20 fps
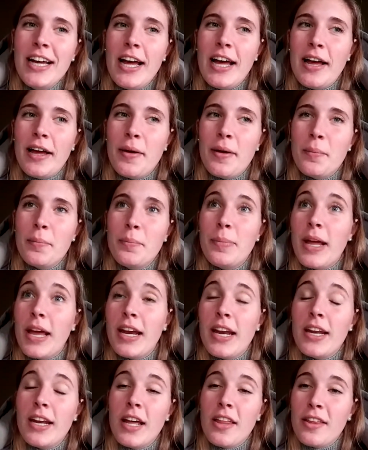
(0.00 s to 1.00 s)
play
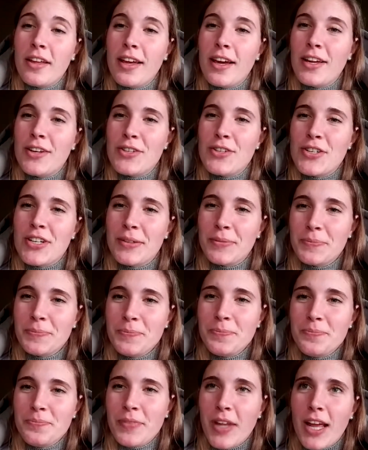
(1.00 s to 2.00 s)
in another country
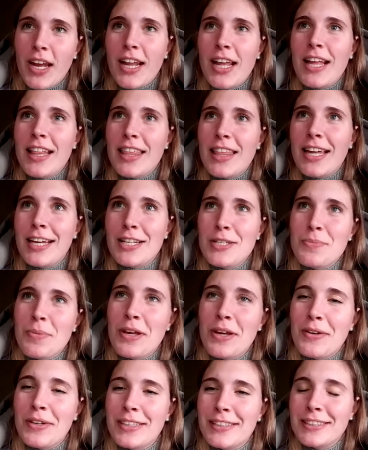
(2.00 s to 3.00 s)
and get that
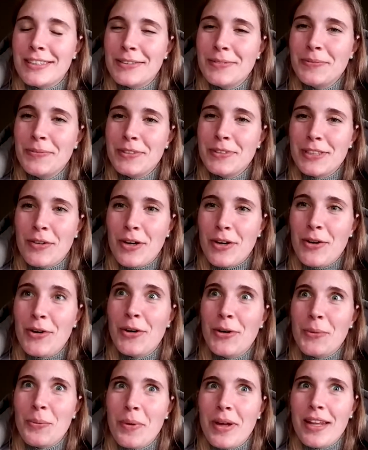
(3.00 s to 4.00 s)
experience. So I
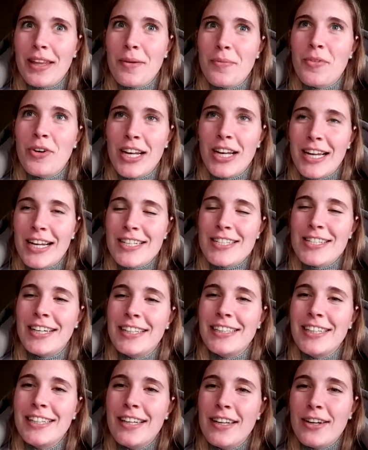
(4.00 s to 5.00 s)
can't wait. I'm really
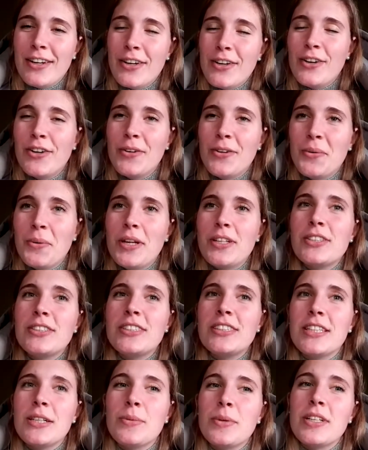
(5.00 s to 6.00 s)
excited, and I can't wait to
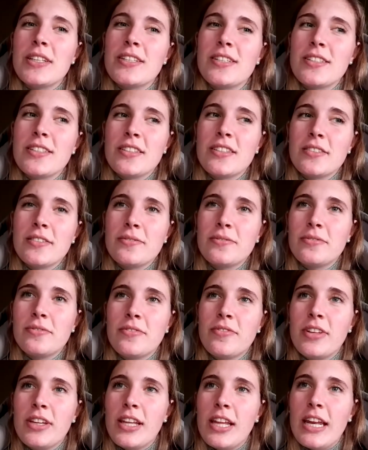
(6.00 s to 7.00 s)
see what's
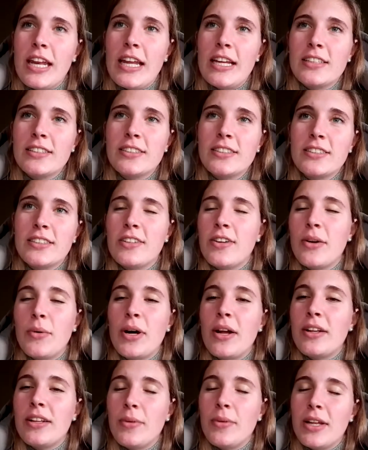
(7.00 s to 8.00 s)
in the next,
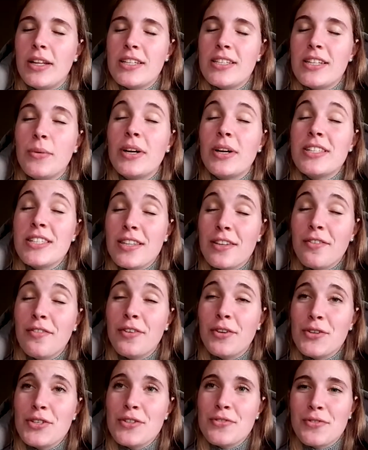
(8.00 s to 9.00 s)
what's in the
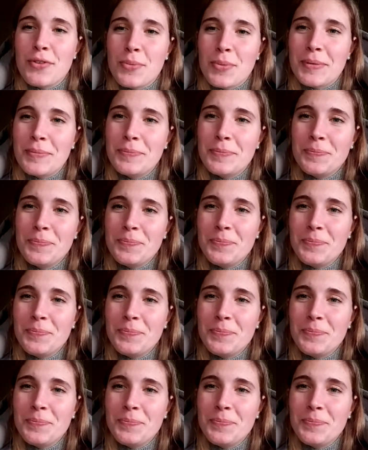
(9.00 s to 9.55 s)
future for me.